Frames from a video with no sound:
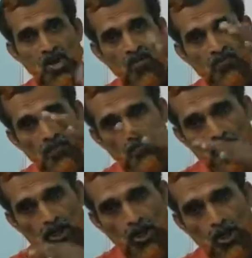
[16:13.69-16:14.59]
from
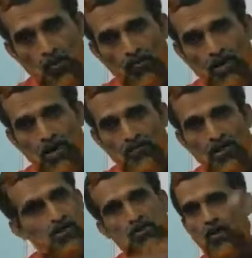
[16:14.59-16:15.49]
lower level
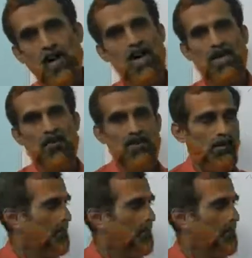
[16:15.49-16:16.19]
to higher level.